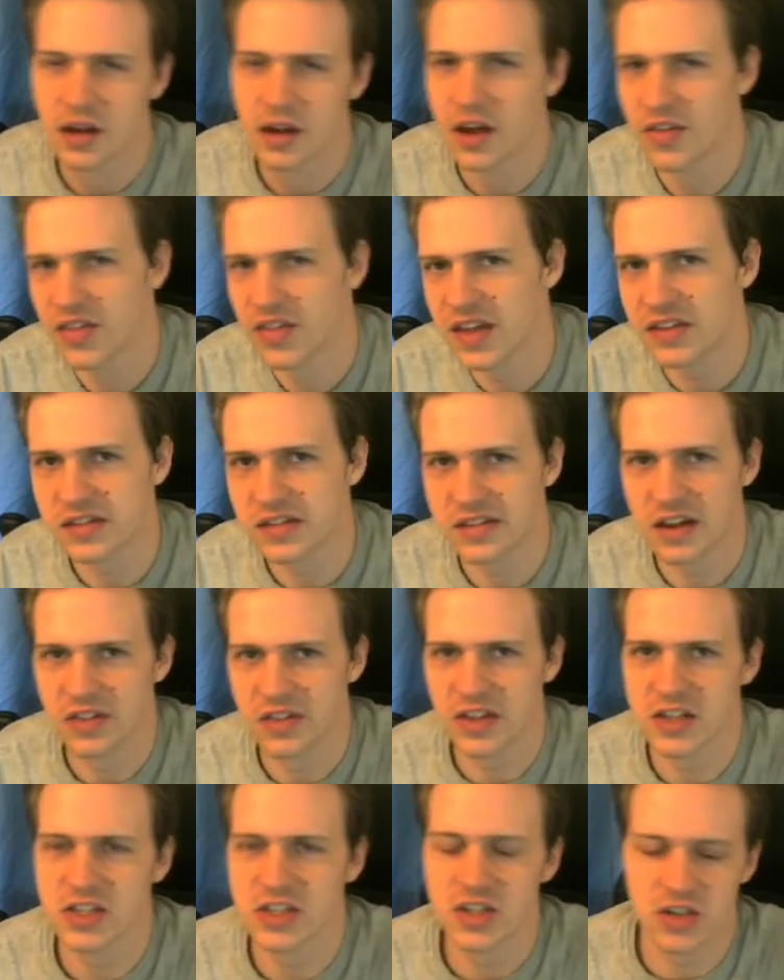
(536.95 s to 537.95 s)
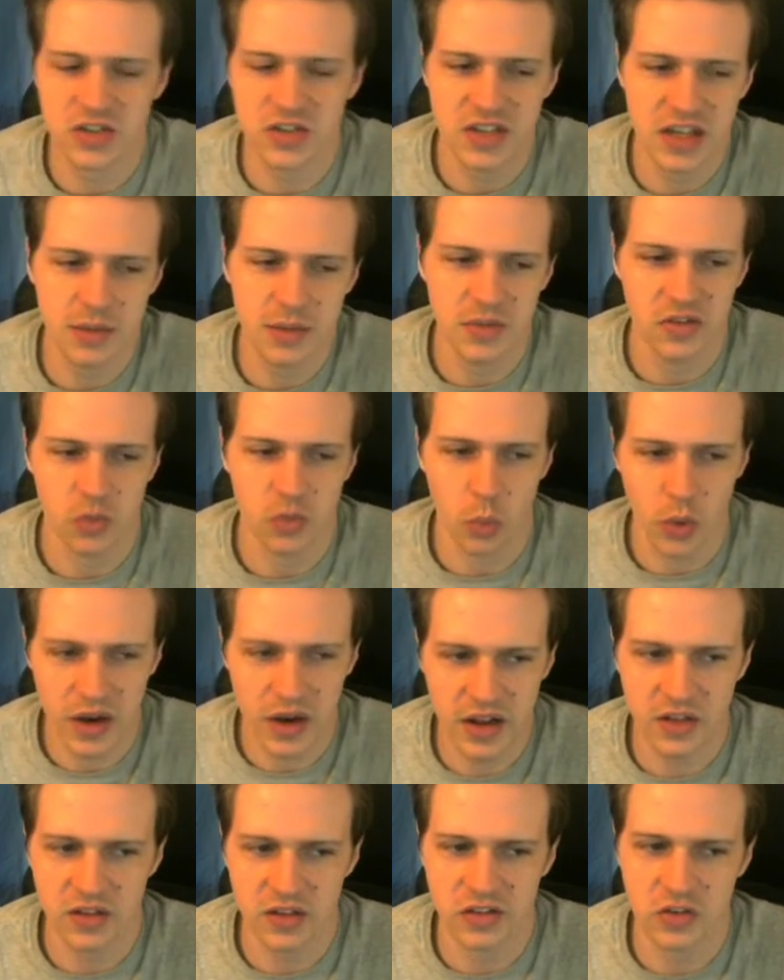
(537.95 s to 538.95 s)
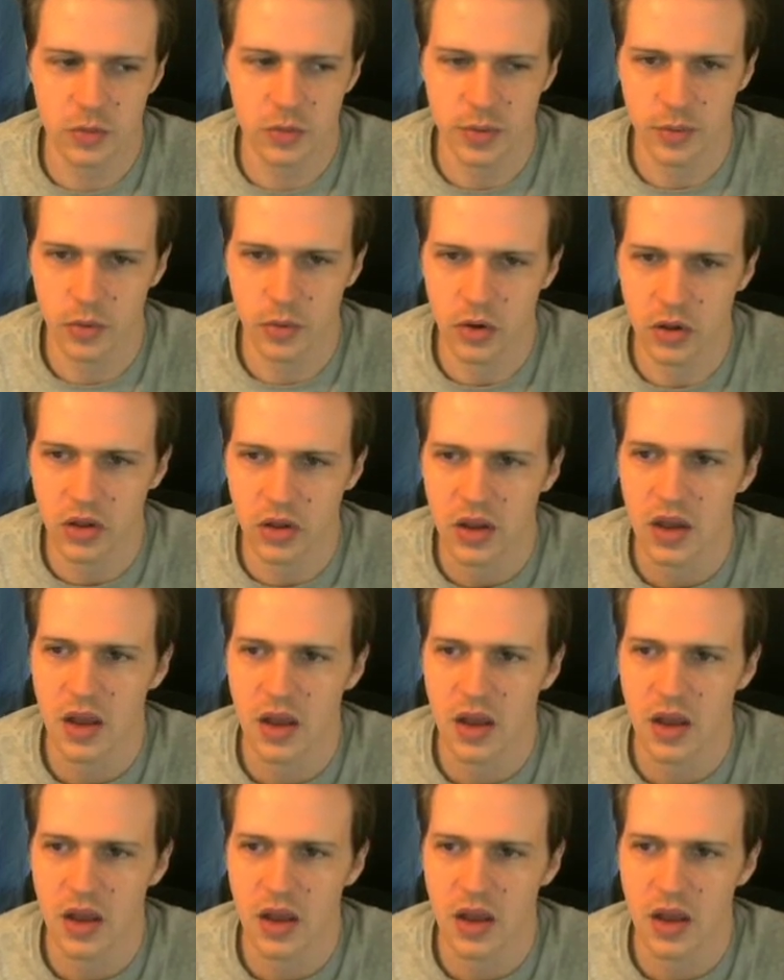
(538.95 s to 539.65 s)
Unless your team is winning the Super Bowl,